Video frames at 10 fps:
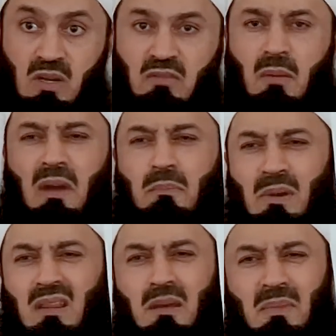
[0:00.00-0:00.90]
whatever. My
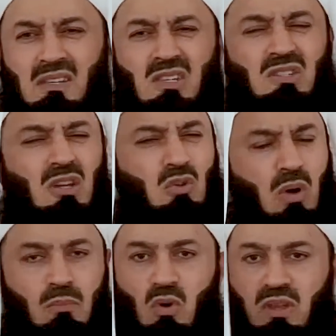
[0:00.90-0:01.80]
brother, my sister, you
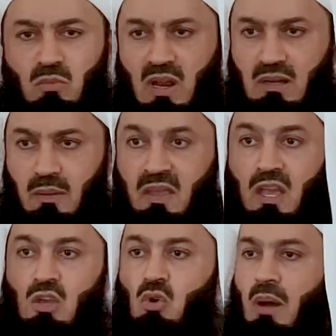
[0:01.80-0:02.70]
are more than welcome.
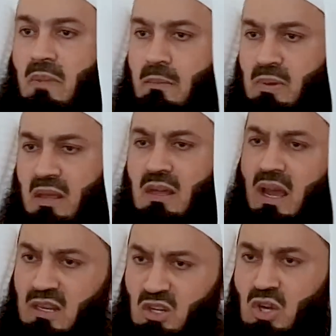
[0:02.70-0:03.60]
You are my brother,
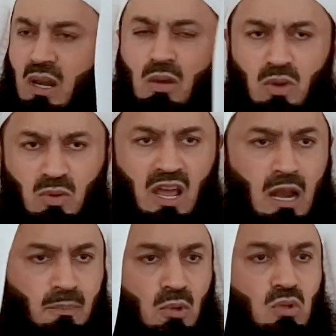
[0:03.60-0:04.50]
and inshallah we will
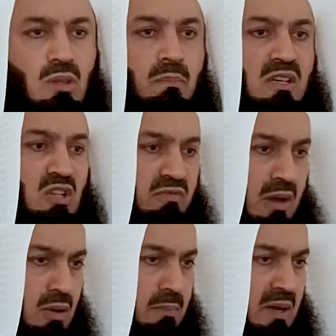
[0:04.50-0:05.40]
help you to the best of
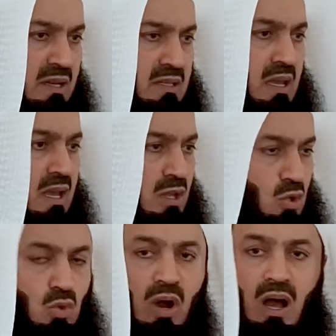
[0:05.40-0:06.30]
our ability.
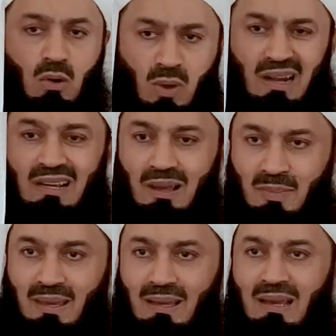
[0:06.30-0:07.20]
You are welcome
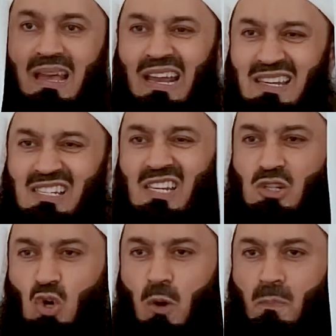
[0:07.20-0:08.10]
here, and this
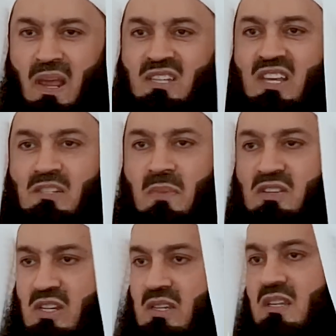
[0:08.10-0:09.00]
is your place as
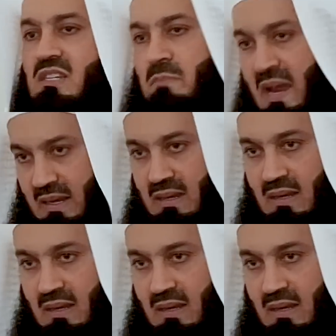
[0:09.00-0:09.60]
much as it is mine.